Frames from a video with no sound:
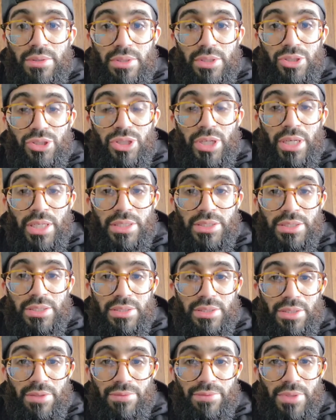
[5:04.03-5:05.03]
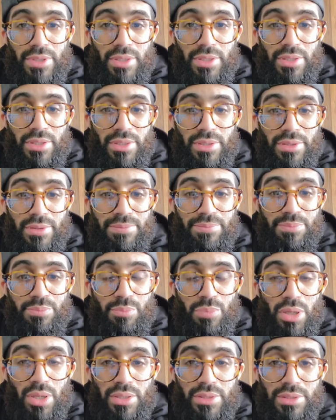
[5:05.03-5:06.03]
the changes of the
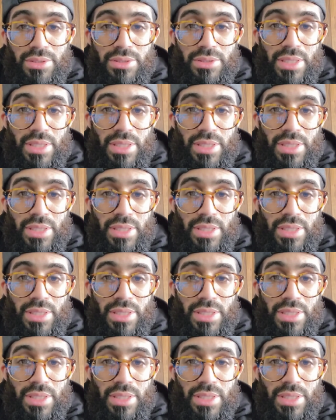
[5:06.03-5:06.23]
parts